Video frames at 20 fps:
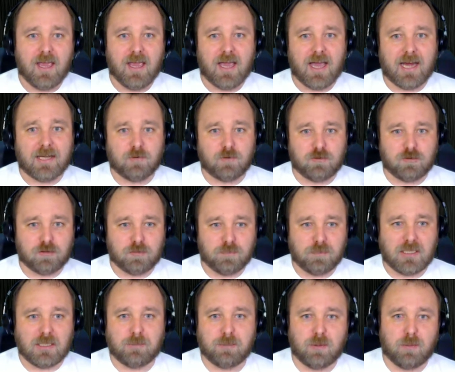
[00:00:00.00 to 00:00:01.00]
and it was just
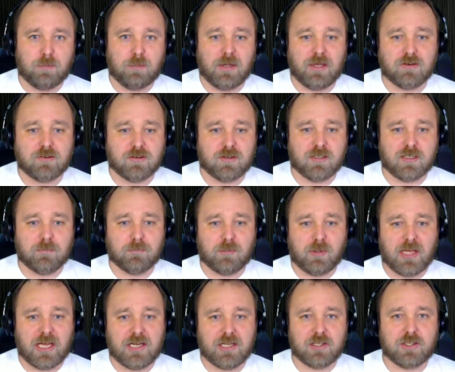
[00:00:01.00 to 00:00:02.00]
people bitching and
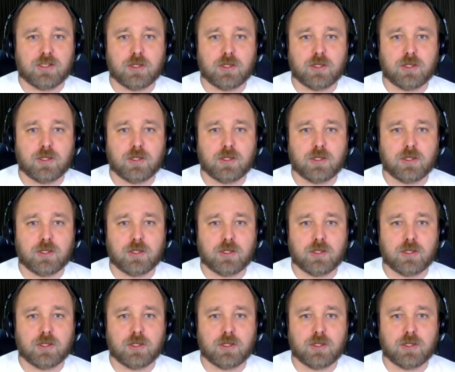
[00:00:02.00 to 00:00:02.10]
complaining.